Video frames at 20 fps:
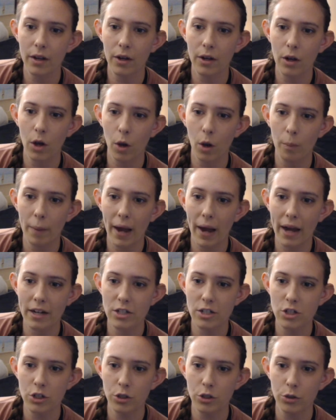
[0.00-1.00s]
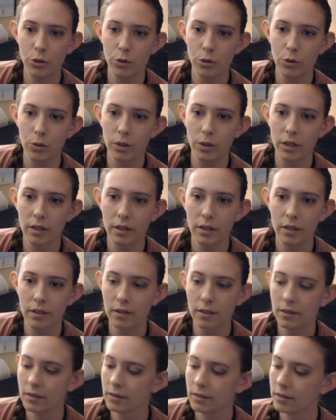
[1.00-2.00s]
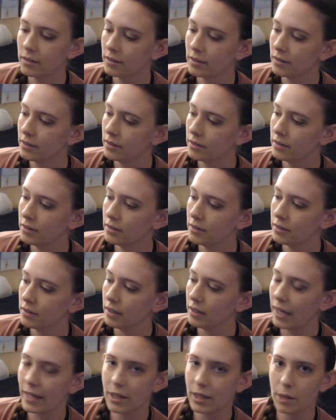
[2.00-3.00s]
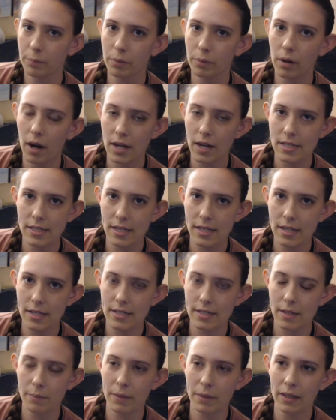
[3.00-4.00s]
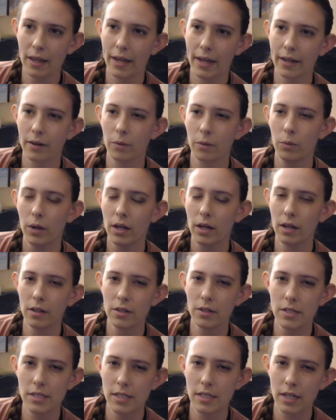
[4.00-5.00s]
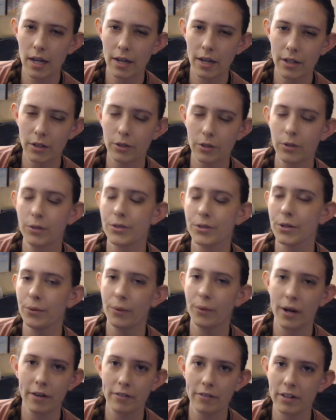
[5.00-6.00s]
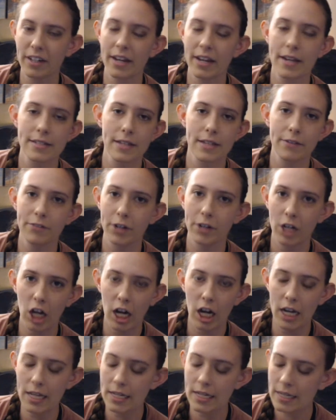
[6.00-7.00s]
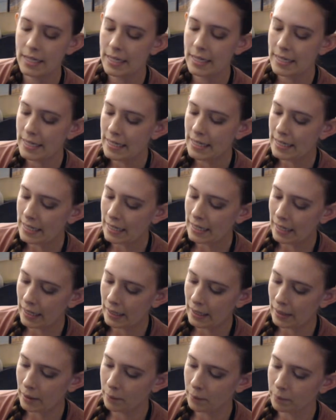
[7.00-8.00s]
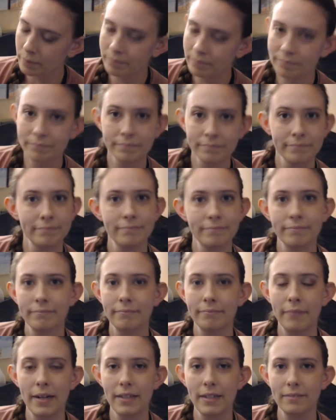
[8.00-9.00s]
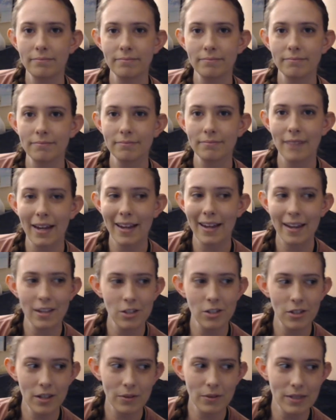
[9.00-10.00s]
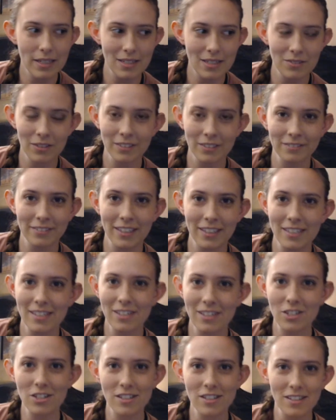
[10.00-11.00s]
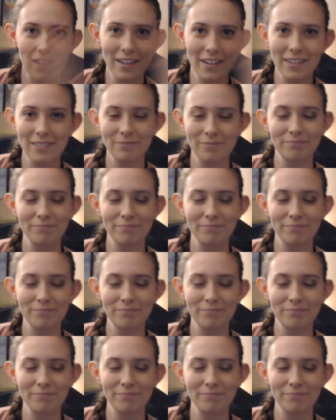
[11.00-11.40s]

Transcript: go back to, like, the process and be like, what colors did I use or whatever in case I forgot. But I can't do that with this one because it just like,